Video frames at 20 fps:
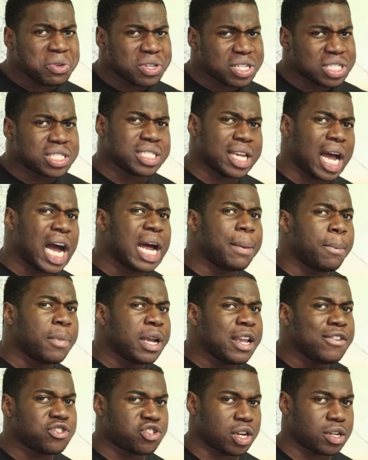designed
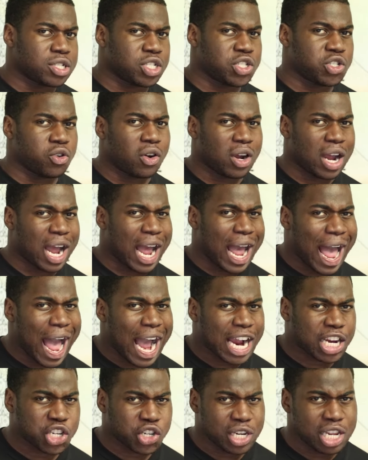Maiev Shadowsong
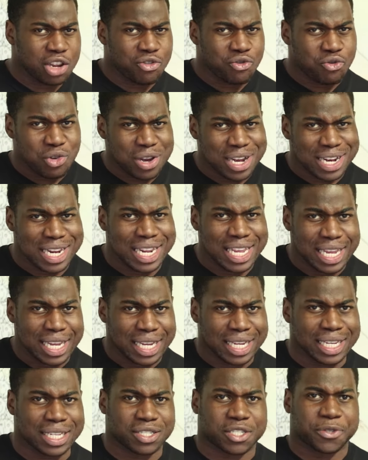actually really
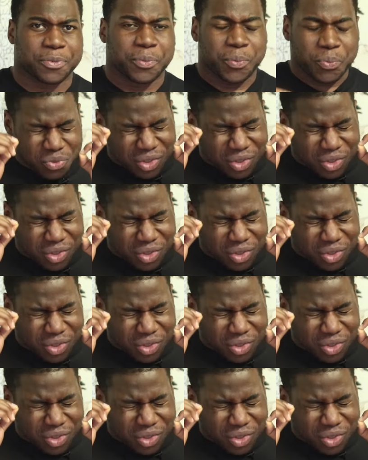is.